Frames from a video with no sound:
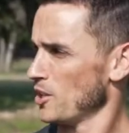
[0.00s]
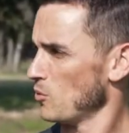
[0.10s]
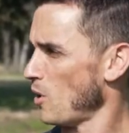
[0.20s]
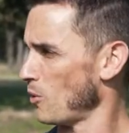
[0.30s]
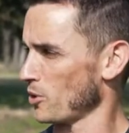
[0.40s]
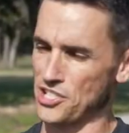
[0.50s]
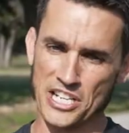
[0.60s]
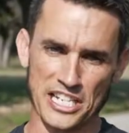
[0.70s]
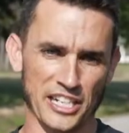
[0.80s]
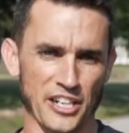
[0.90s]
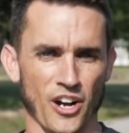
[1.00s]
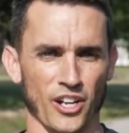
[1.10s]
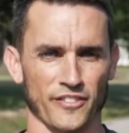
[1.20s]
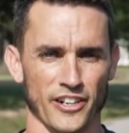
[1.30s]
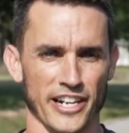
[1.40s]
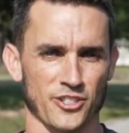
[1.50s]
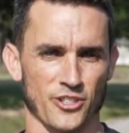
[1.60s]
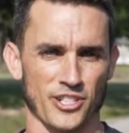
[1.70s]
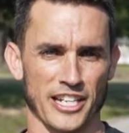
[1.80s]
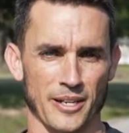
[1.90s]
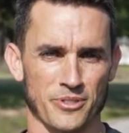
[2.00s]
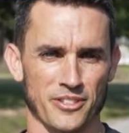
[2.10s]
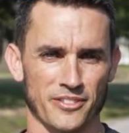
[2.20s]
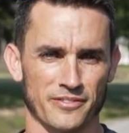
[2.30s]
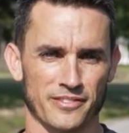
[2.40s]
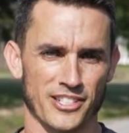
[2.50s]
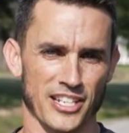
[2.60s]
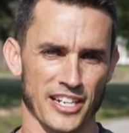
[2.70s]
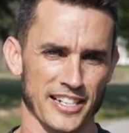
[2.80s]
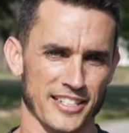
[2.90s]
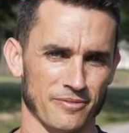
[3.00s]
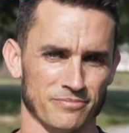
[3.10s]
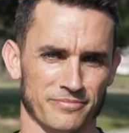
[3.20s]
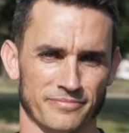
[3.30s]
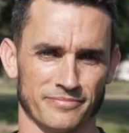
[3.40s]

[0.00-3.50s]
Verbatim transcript: while we're sneaking in all of our extra steps. See you next time.